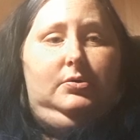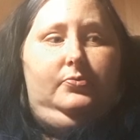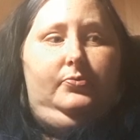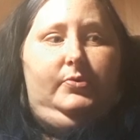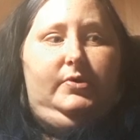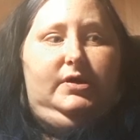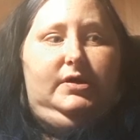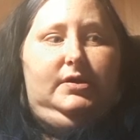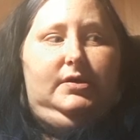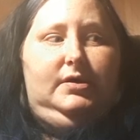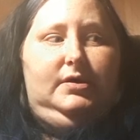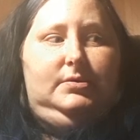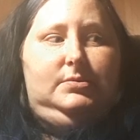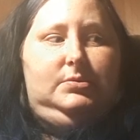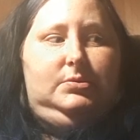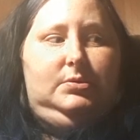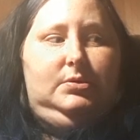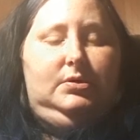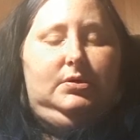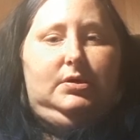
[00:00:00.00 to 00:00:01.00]
when
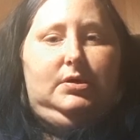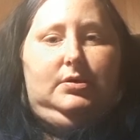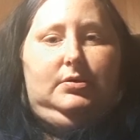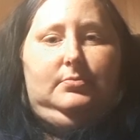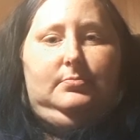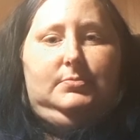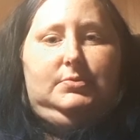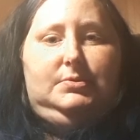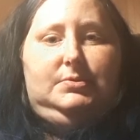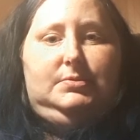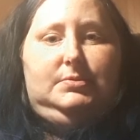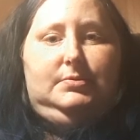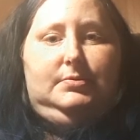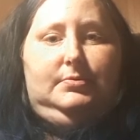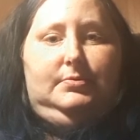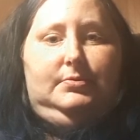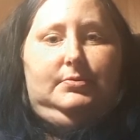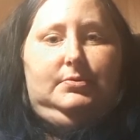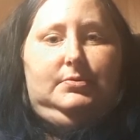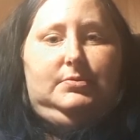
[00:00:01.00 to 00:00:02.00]
next year comes.
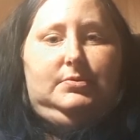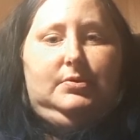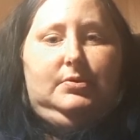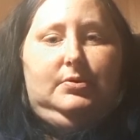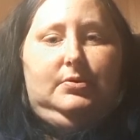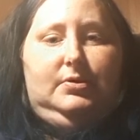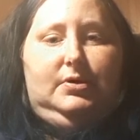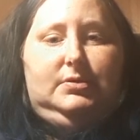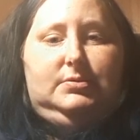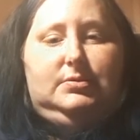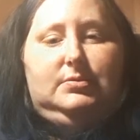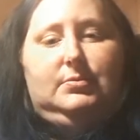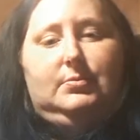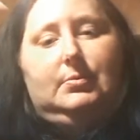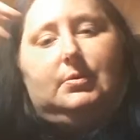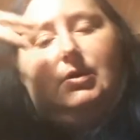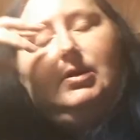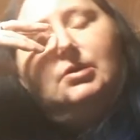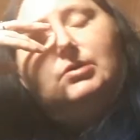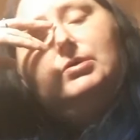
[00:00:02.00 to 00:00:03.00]
So I just
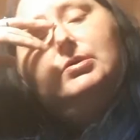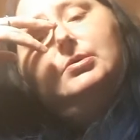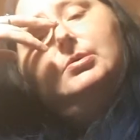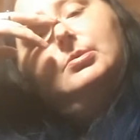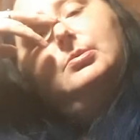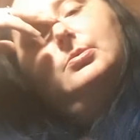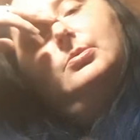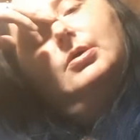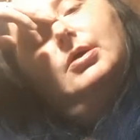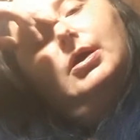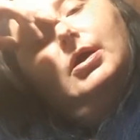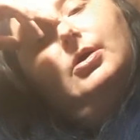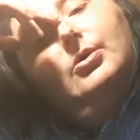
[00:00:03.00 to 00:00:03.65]
wanted to do a